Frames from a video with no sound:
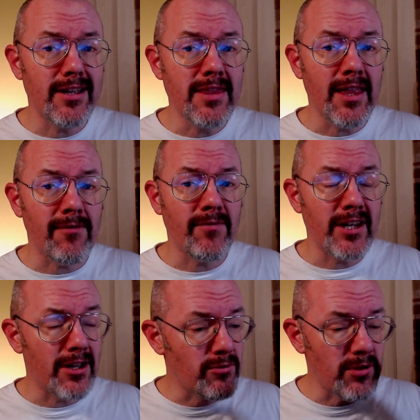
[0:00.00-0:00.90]
in that
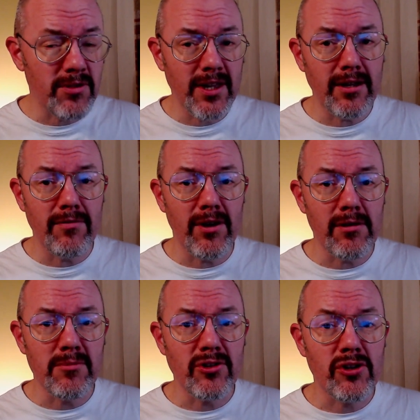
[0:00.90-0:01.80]
video, so thank you
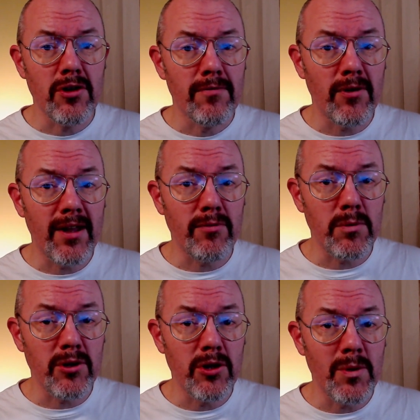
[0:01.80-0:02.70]
very much for
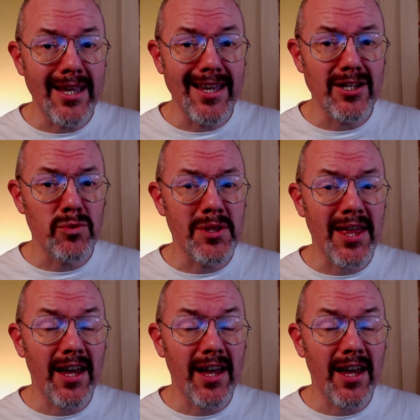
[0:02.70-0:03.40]
everyone who engaged with that.